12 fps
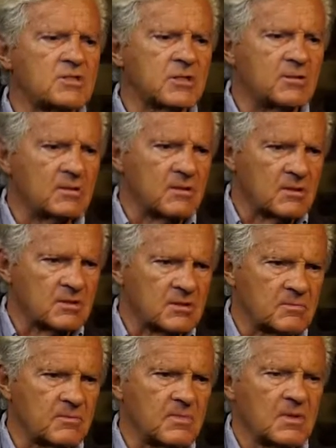and
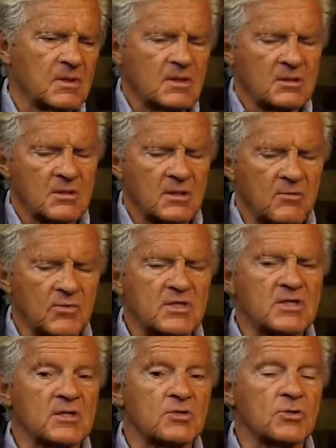some
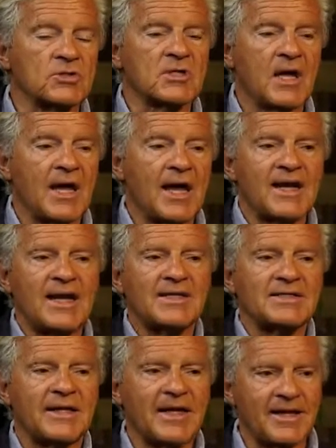retail stores. I'd like
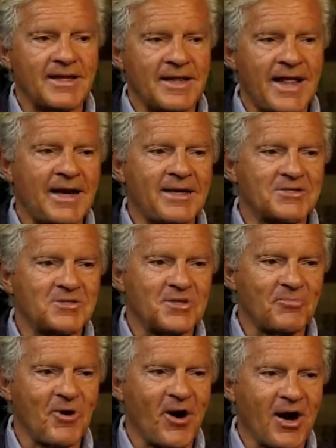to get that into the
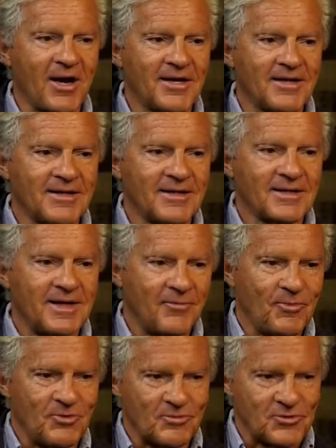park. And
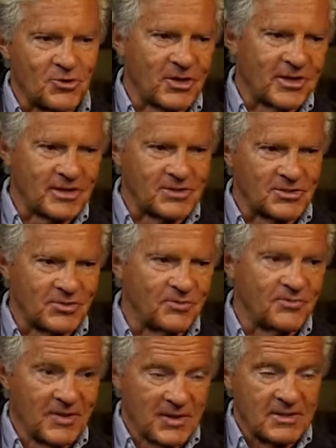we're talking to
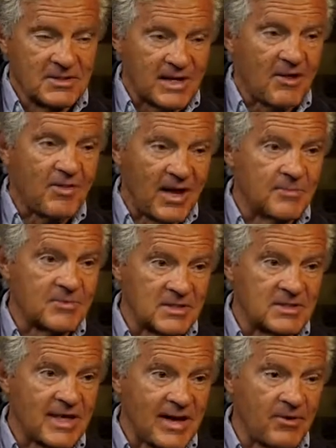Southampton
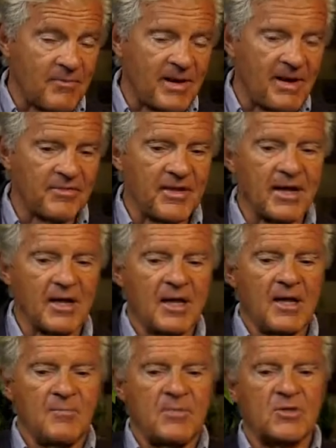Town about that,
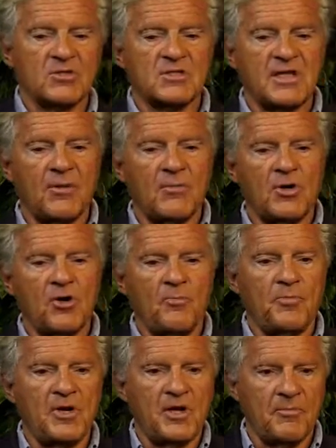because that would
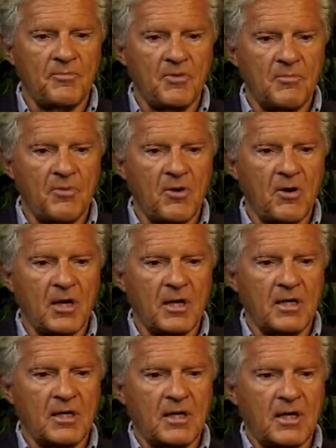open up the park
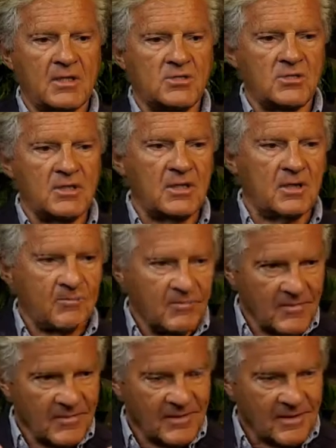as the
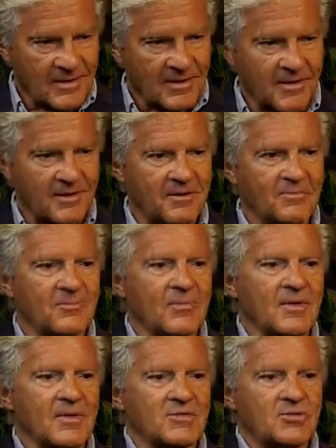
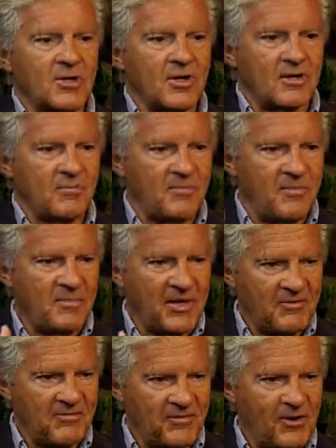sort of the
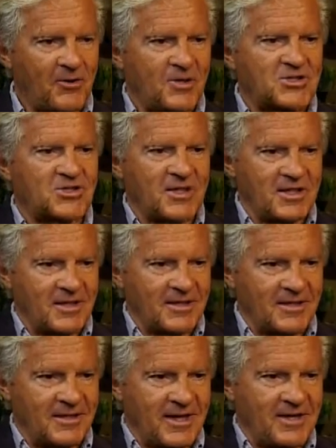big flourish at the
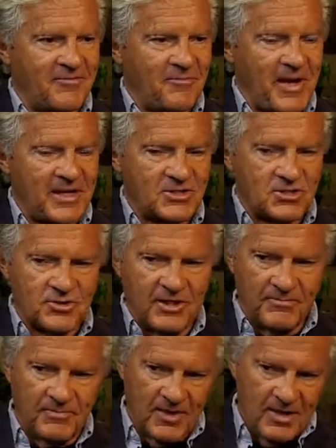end of Main
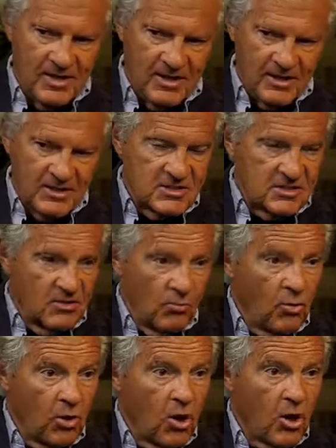Street. There's the
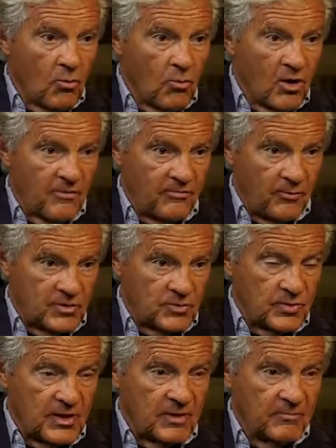Long Wharf, which
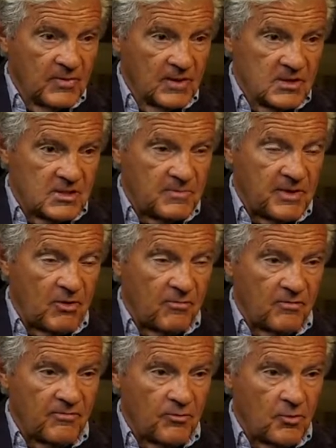we spent
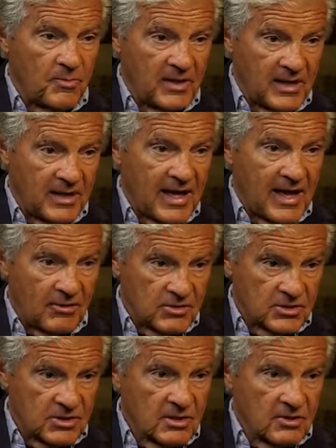over $4 million
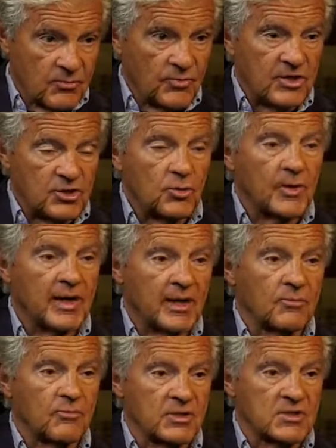redoing
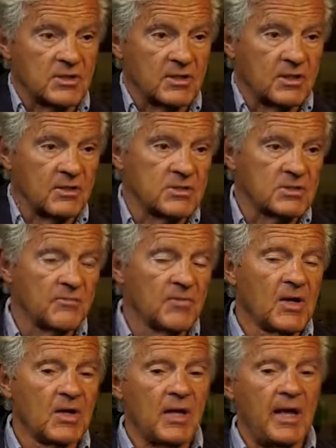in recent years,
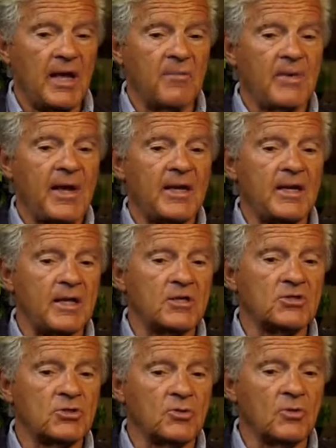and made it
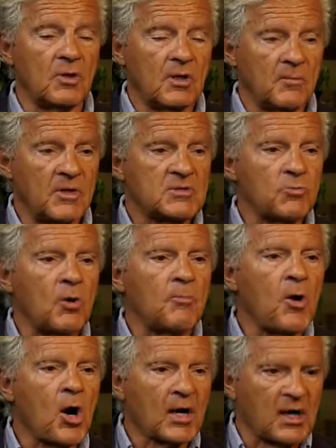into much more
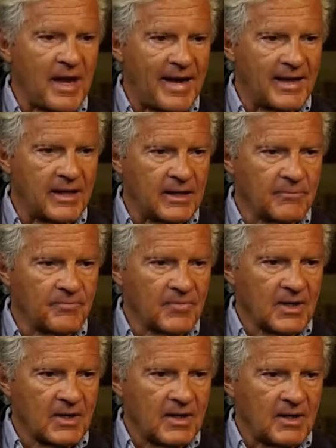park-like.
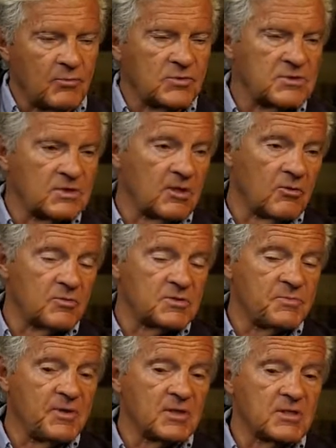It was
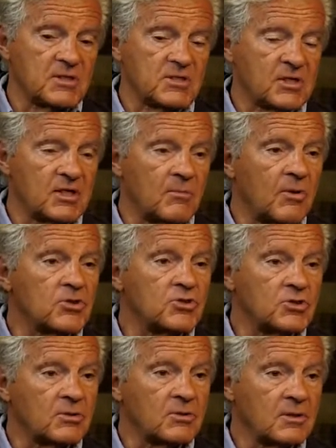built as a
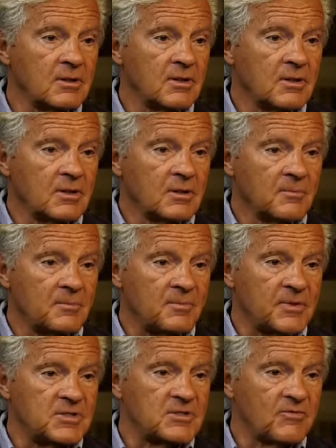commercial
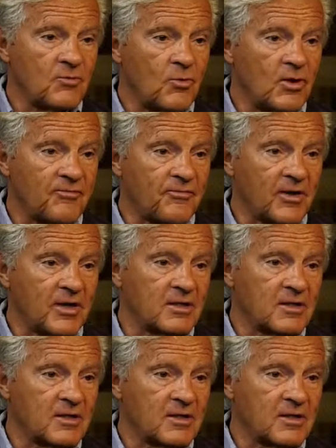piece of the waterfront.